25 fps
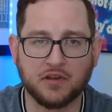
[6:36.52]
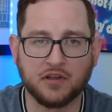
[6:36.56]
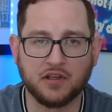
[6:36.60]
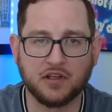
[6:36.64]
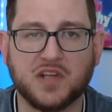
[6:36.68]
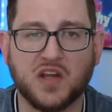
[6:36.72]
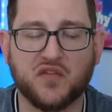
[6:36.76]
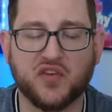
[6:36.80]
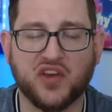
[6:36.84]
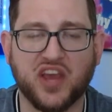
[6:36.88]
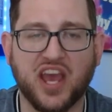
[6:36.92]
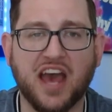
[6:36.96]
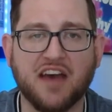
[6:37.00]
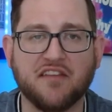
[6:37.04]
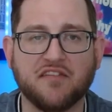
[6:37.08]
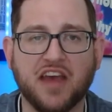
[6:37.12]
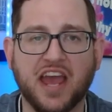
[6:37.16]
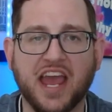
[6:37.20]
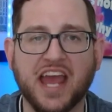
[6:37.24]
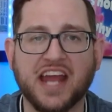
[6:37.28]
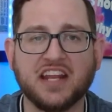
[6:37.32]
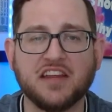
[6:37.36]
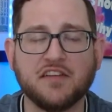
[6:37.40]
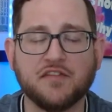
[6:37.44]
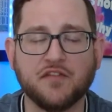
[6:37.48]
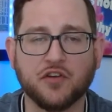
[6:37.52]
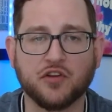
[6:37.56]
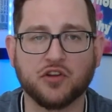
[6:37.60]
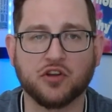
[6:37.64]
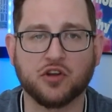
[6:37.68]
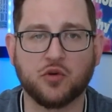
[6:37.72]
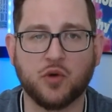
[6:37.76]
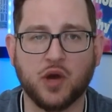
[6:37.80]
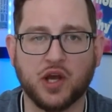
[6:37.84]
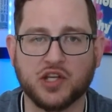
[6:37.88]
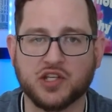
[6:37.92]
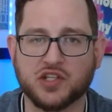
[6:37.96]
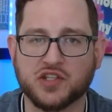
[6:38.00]
If you have any further
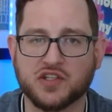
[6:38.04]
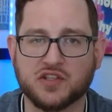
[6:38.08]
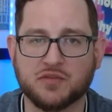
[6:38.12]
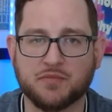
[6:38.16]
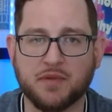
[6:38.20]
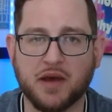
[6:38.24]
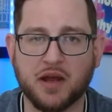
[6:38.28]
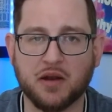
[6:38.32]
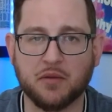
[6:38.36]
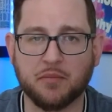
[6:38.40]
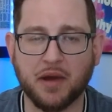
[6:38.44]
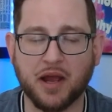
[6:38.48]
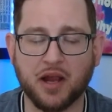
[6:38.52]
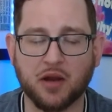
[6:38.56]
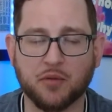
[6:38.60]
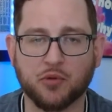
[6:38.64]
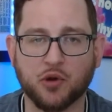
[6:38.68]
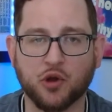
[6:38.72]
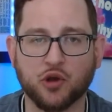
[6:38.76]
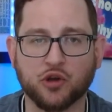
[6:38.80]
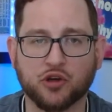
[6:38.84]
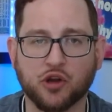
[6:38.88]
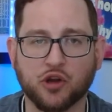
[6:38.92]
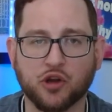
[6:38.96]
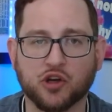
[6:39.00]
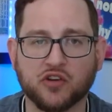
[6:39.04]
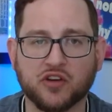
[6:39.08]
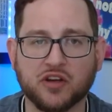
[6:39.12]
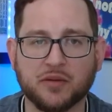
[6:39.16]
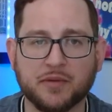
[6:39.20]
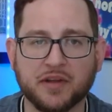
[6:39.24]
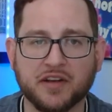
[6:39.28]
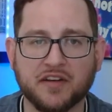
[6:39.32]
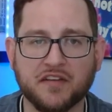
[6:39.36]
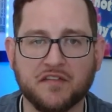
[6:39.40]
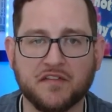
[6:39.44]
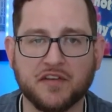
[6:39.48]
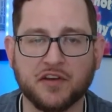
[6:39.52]
questions about a buyer broker
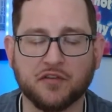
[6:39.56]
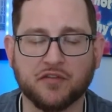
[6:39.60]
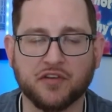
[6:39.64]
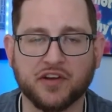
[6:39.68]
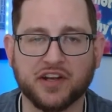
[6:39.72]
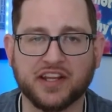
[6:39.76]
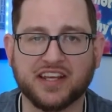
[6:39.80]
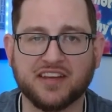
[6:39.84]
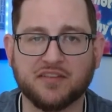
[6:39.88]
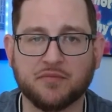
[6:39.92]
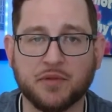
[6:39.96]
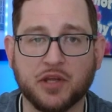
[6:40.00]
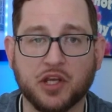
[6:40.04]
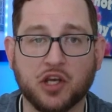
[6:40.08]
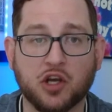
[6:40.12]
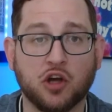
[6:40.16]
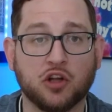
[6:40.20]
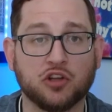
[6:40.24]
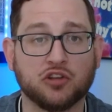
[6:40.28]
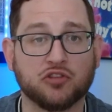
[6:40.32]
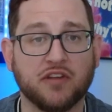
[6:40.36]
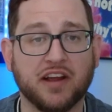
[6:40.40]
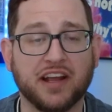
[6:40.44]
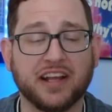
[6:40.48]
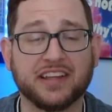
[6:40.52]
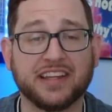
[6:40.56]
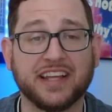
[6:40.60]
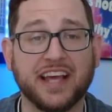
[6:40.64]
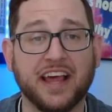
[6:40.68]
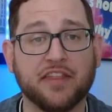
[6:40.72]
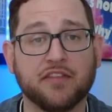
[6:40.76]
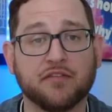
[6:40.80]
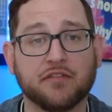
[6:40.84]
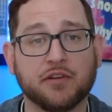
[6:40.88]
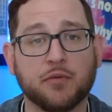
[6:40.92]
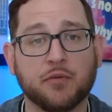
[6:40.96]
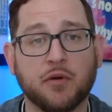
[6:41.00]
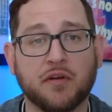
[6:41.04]
agreement, feel free to give me a call directly
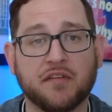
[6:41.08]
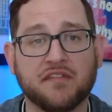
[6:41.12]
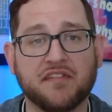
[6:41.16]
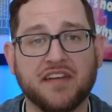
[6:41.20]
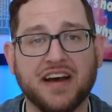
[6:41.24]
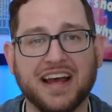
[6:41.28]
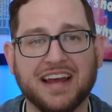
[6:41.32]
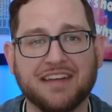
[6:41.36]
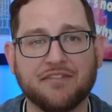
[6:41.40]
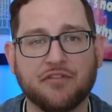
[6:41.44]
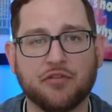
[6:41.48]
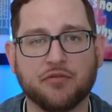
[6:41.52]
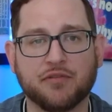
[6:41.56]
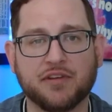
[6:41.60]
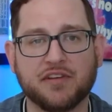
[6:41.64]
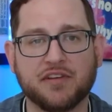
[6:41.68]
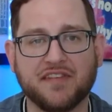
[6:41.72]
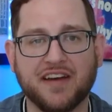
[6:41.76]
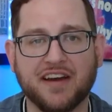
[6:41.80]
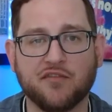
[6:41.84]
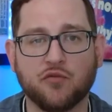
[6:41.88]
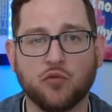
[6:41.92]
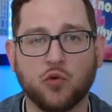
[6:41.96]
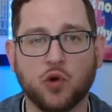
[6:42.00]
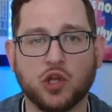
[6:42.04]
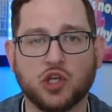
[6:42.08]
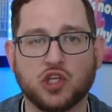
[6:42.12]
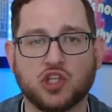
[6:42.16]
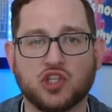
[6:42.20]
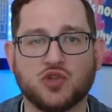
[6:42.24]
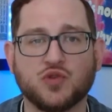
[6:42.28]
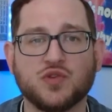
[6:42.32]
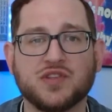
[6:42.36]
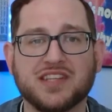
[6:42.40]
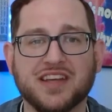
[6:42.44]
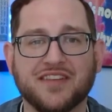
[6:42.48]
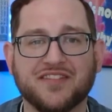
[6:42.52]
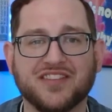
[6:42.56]
at
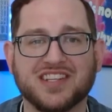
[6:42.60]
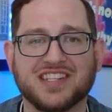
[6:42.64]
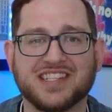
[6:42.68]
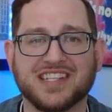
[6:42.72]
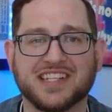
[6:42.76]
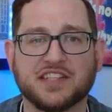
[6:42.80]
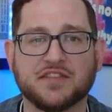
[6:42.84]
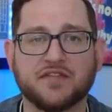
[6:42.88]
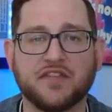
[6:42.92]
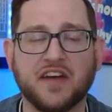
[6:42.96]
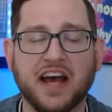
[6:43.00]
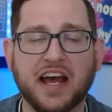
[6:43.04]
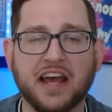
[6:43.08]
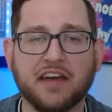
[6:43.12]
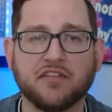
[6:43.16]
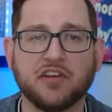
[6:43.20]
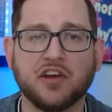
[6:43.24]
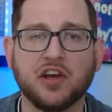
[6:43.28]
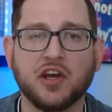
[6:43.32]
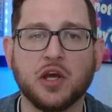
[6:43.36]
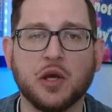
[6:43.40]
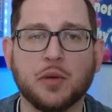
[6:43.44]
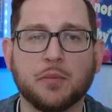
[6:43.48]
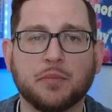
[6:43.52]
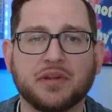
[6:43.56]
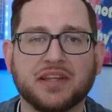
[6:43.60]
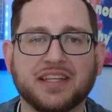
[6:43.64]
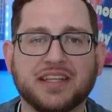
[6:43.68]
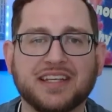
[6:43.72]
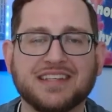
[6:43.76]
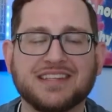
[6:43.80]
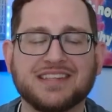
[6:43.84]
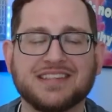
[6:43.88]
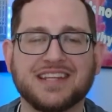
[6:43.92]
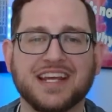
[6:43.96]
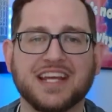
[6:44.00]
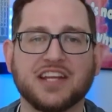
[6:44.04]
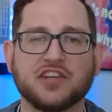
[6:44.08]
315-351-2765.
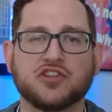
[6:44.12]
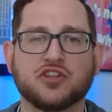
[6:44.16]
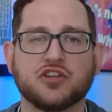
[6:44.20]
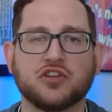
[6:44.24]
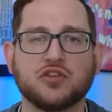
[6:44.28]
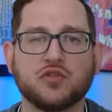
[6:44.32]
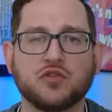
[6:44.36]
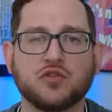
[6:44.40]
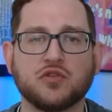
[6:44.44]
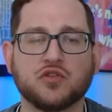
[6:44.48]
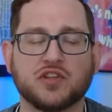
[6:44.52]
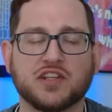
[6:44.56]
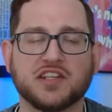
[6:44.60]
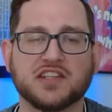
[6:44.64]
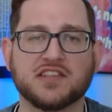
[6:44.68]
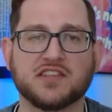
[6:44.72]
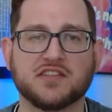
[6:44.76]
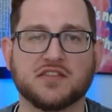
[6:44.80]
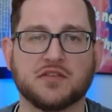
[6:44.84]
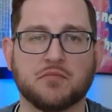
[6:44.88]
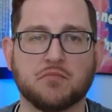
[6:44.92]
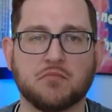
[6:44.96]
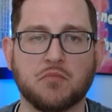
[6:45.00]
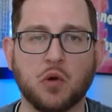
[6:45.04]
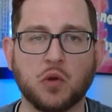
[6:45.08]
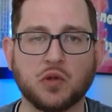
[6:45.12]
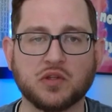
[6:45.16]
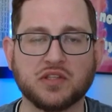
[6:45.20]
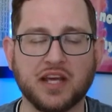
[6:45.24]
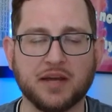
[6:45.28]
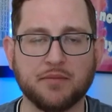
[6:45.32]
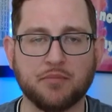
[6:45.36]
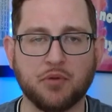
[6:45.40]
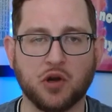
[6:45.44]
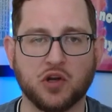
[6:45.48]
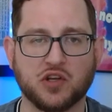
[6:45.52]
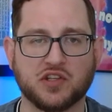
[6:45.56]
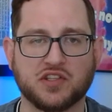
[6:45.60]
Please stay tuned. This is a
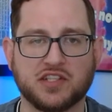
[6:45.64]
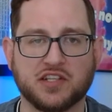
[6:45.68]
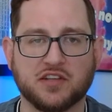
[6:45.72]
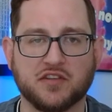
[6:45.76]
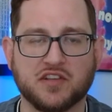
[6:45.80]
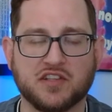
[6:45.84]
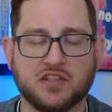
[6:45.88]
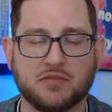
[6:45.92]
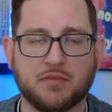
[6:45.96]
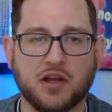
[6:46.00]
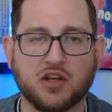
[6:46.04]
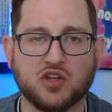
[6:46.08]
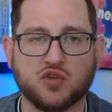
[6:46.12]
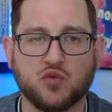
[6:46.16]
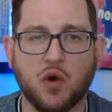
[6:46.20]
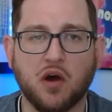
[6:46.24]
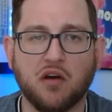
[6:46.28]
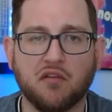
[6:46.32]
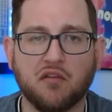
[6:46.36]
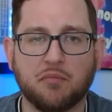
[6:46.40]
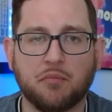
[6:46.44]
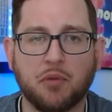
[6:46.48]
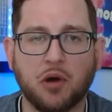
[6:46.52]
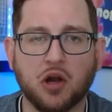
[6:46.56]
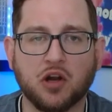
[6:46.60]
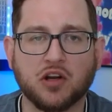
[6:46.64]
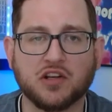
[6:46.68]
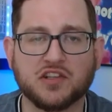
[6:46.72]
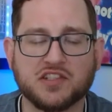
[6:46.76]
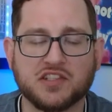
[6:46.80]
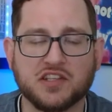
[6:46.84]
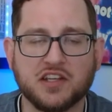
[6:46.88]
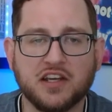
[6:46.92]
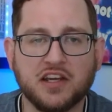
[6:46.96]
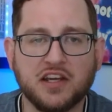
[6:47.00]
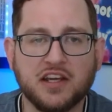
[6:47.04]
multi-part series, about 12 parts